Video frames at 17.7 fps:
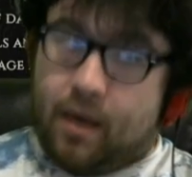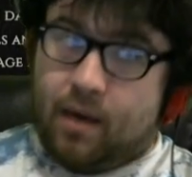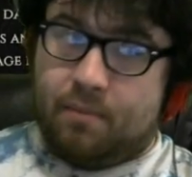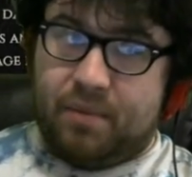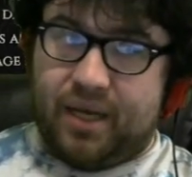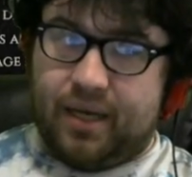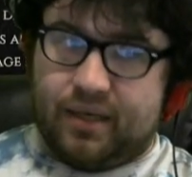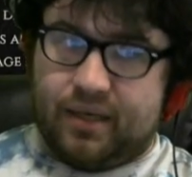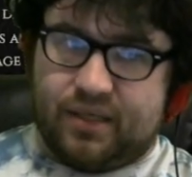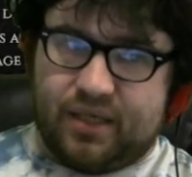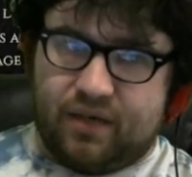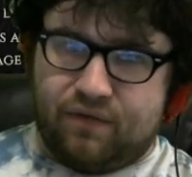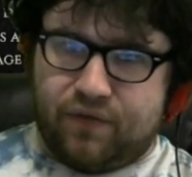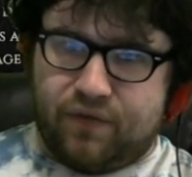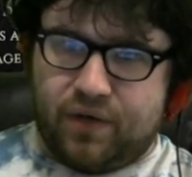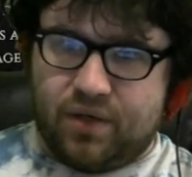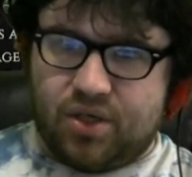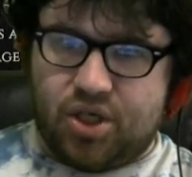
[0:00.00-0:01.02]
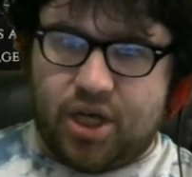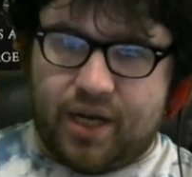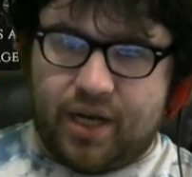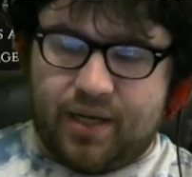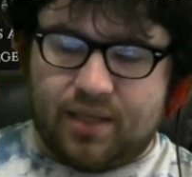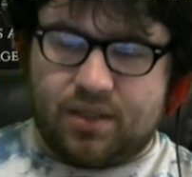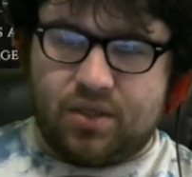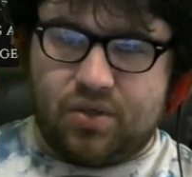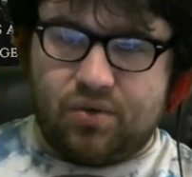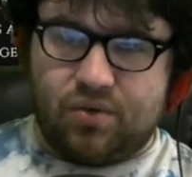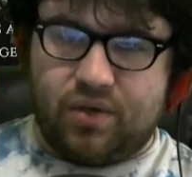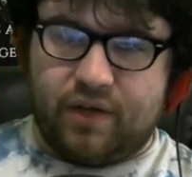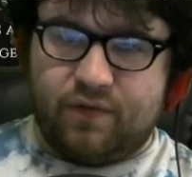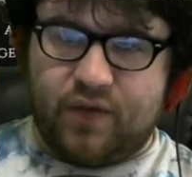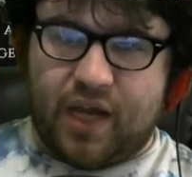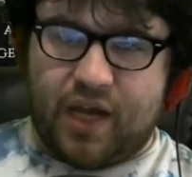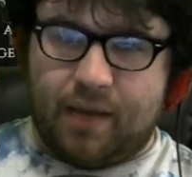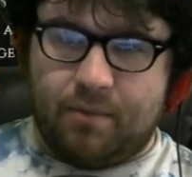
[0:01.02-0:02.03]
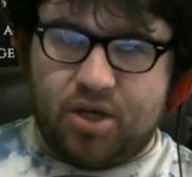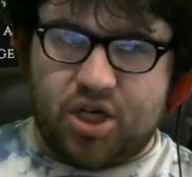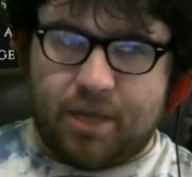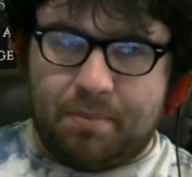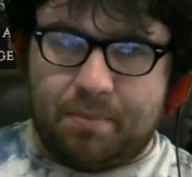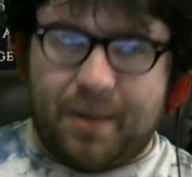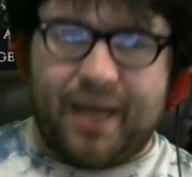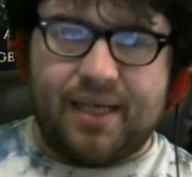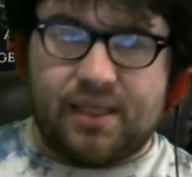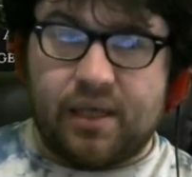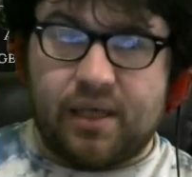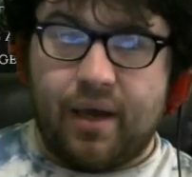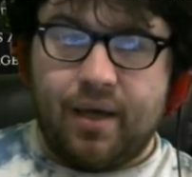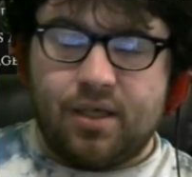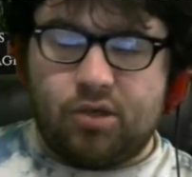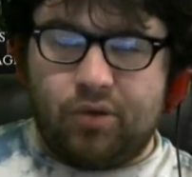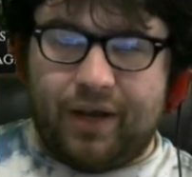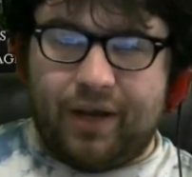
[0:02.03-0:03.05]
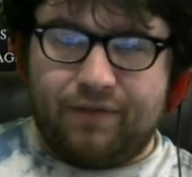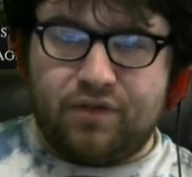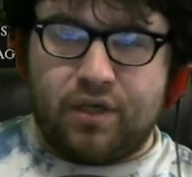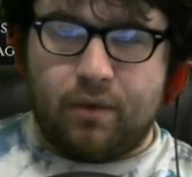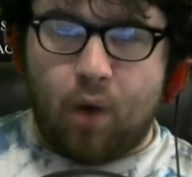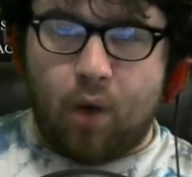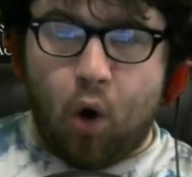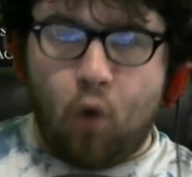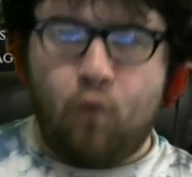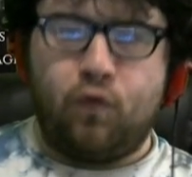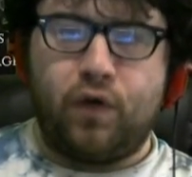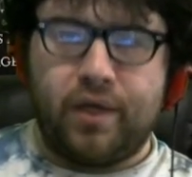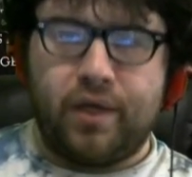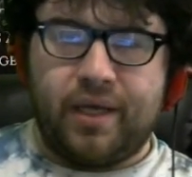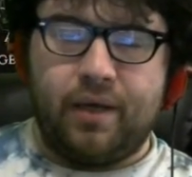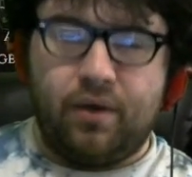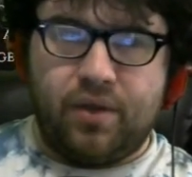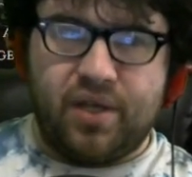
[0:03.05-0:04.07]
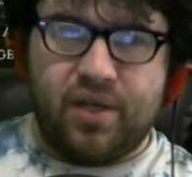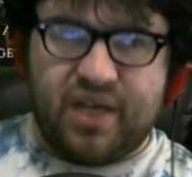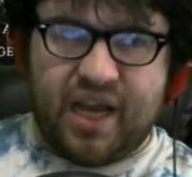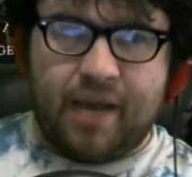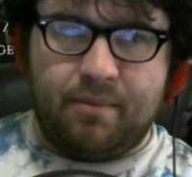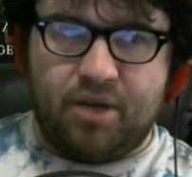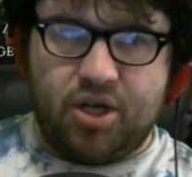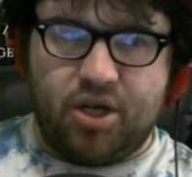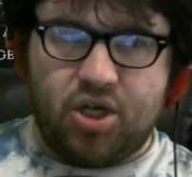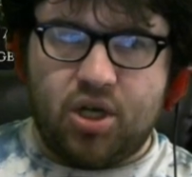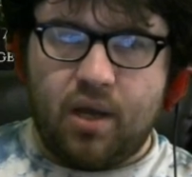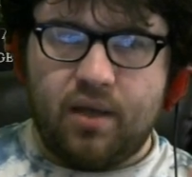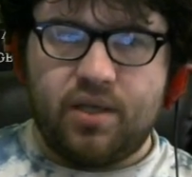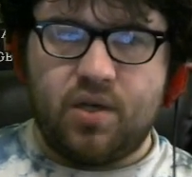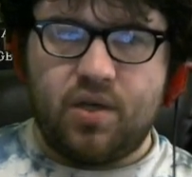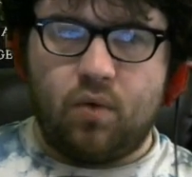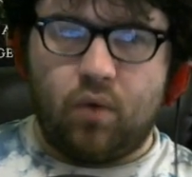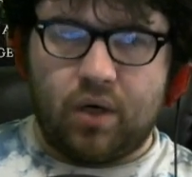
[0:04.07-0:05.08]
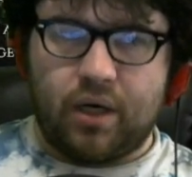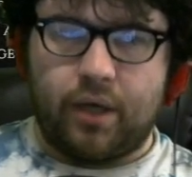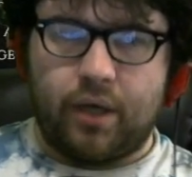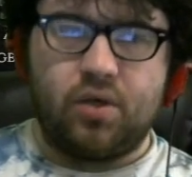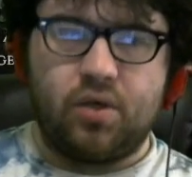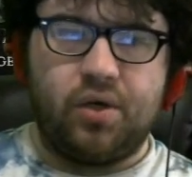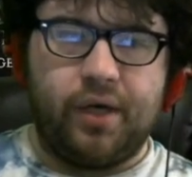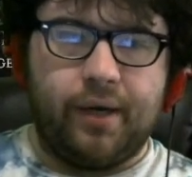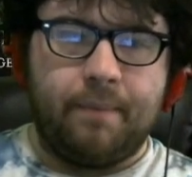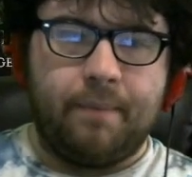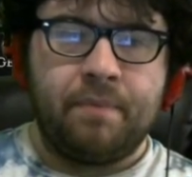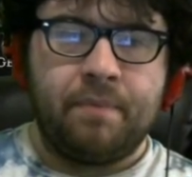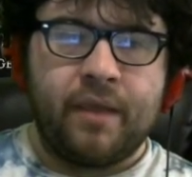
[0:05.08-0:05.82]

because Infernal Shade doesn't do enough damage at base, so we have to overkill the damage to work on clear.